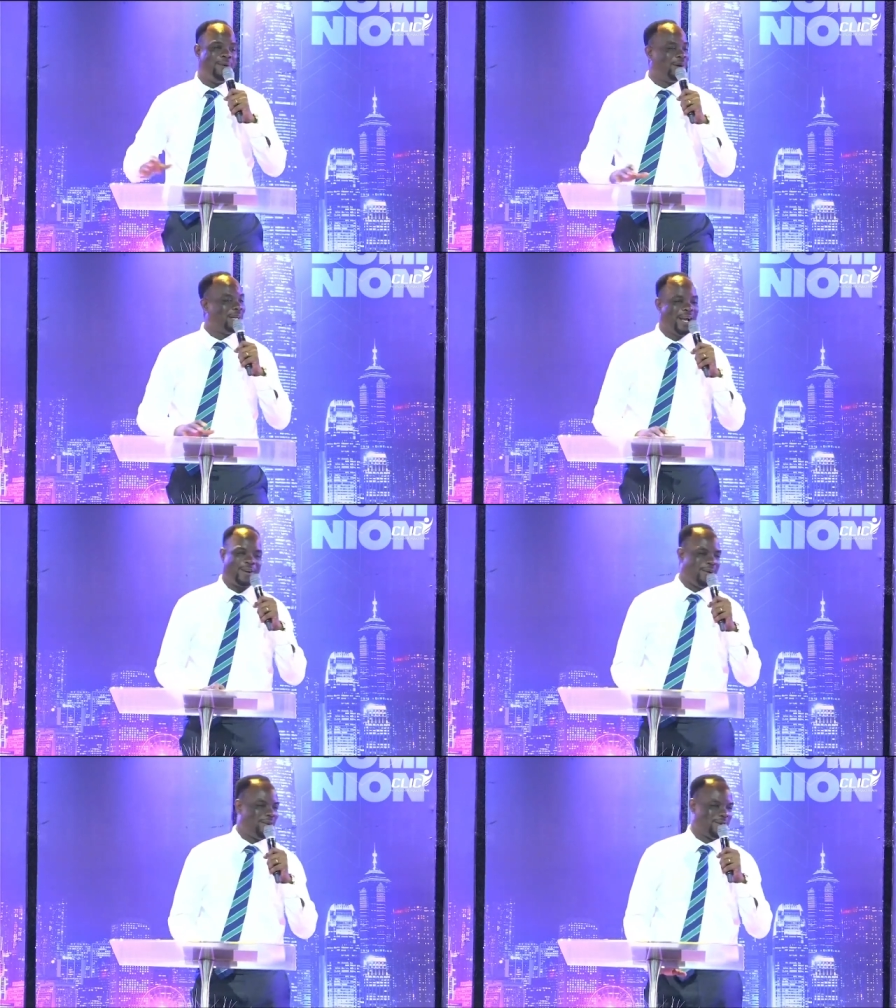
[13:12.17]
than
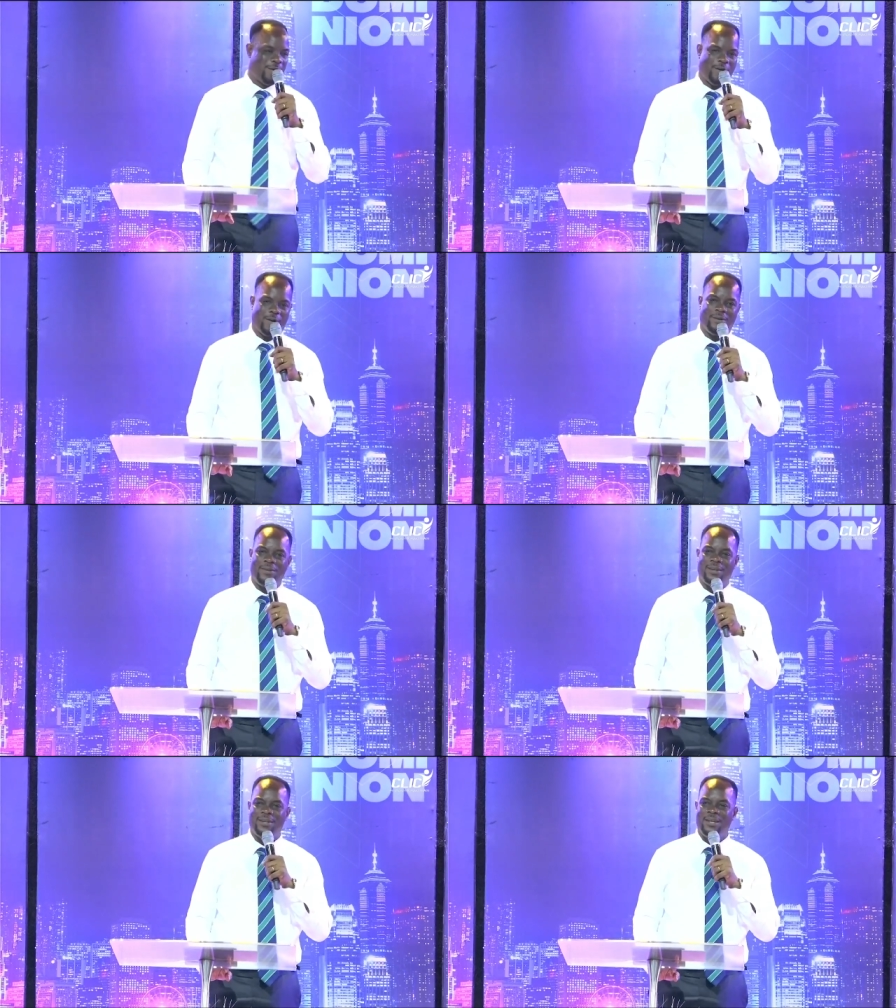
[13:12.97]
conqueror.
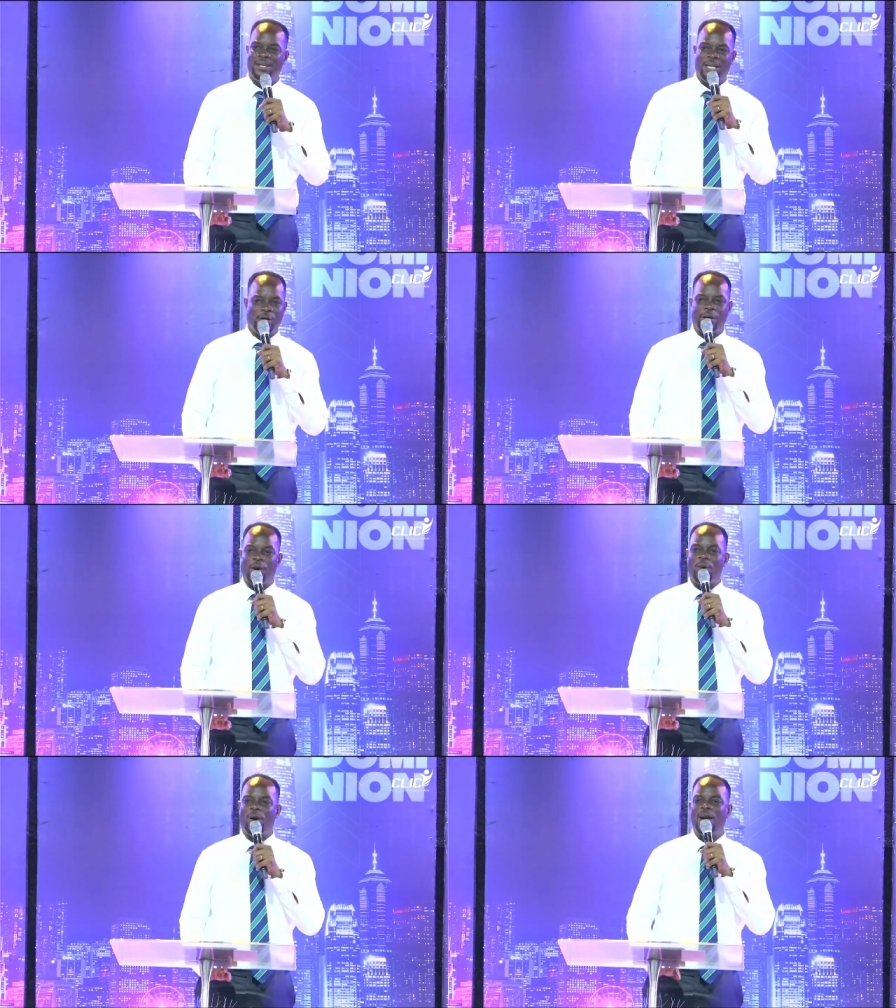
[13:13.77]
In other
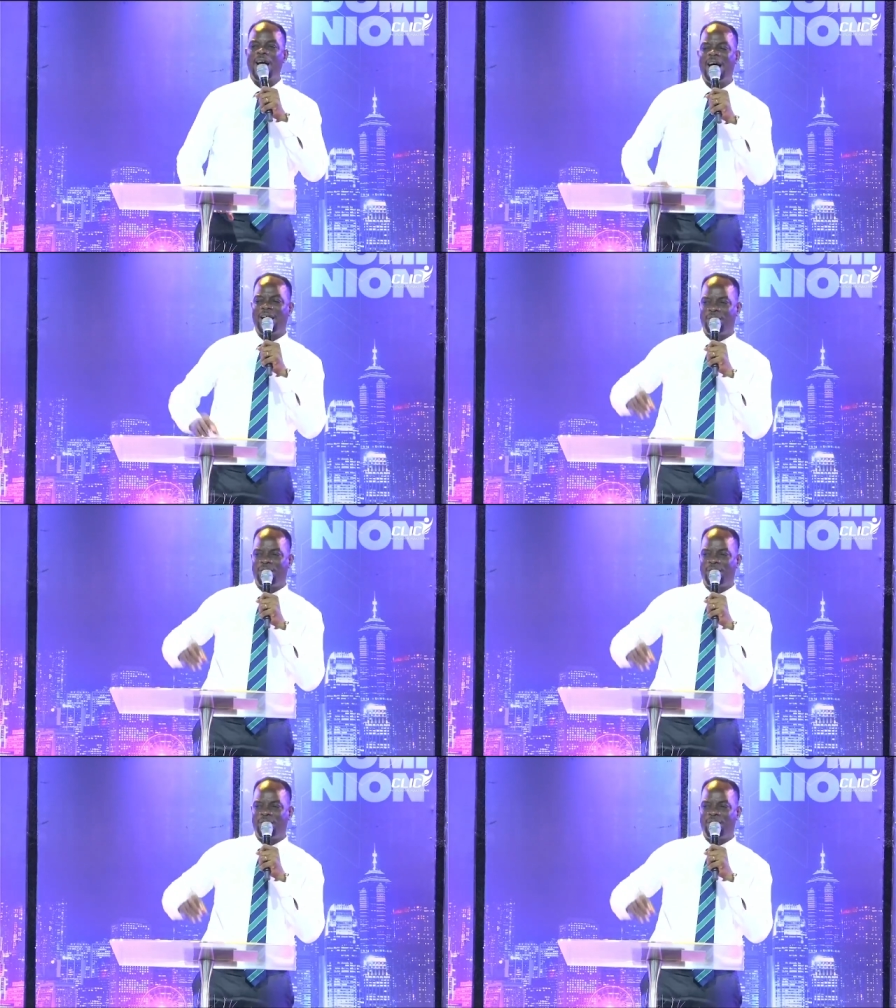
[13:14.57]
words, I have